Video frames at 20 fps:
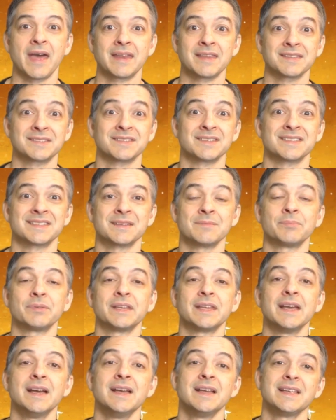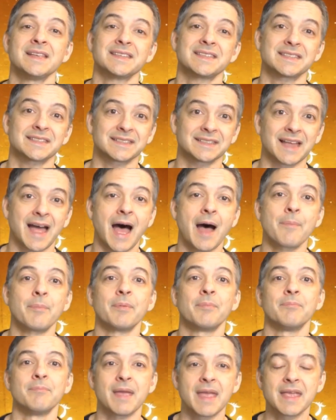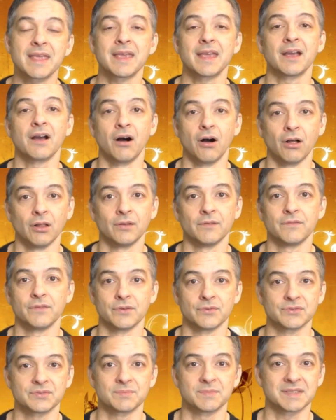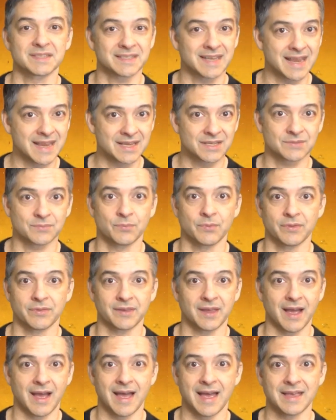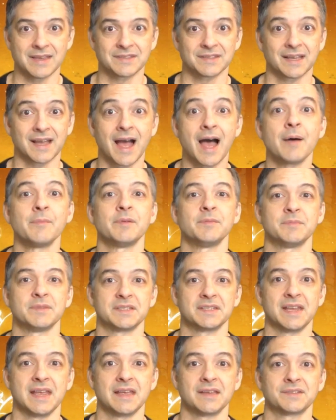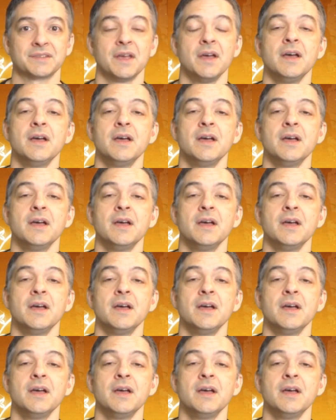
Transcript: is to simply stop making all of those mistakes with guys, the common mistakes.